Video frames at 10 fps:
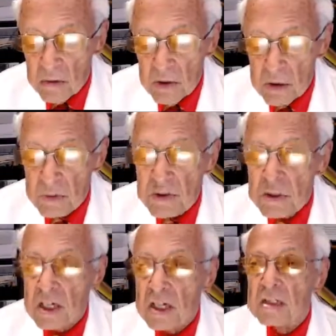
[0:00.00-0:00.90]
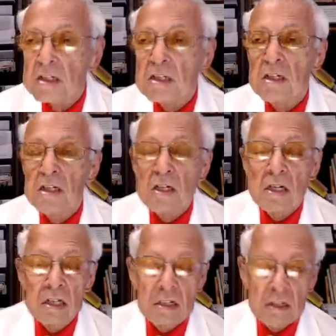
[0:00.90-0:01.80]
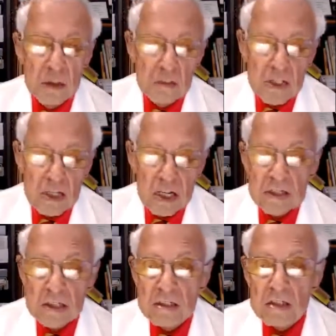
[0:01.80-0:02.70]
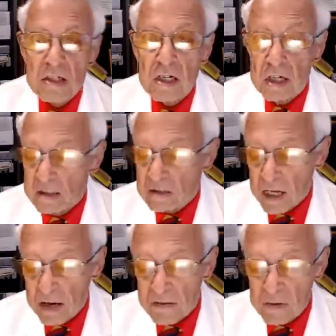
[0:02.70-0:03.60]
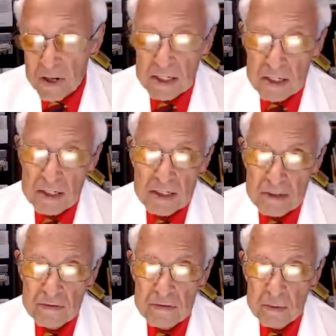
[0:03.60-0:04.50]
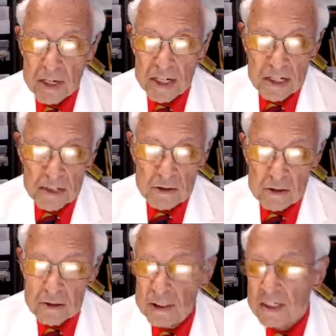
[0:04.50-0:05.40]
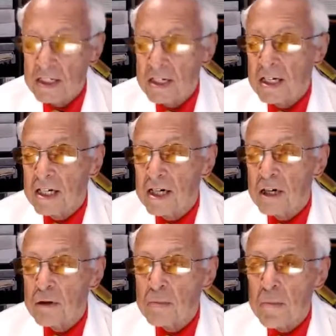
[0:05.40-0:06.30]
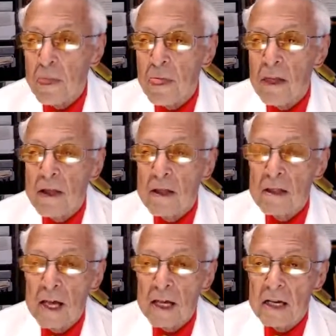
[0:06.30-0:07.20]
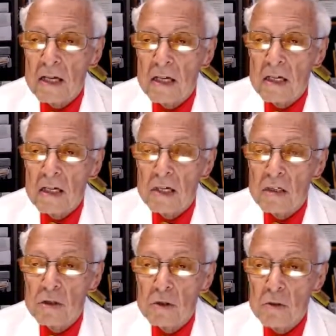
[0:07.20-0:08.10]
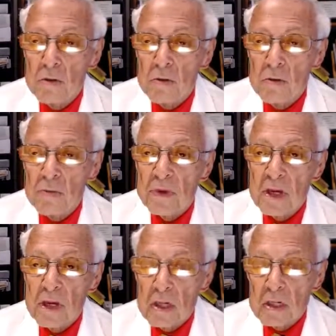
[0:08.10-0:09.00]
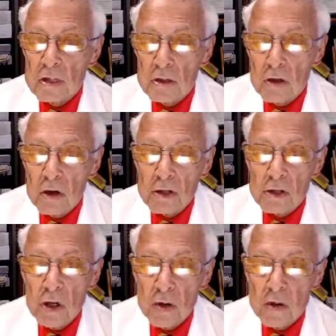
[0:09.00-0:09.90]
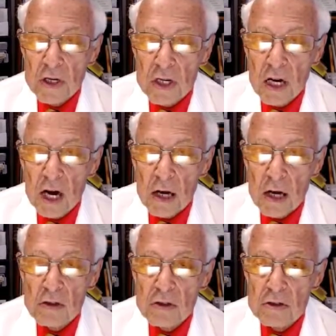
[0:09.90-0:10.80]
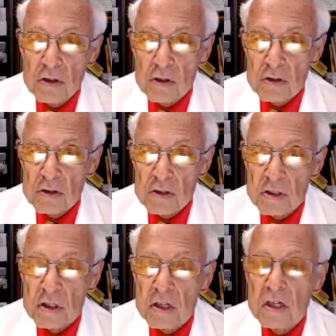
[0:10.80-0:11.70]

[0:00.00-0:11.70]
What the book says is something like this, and I haven't read it for many years, that to start showing high blood sugars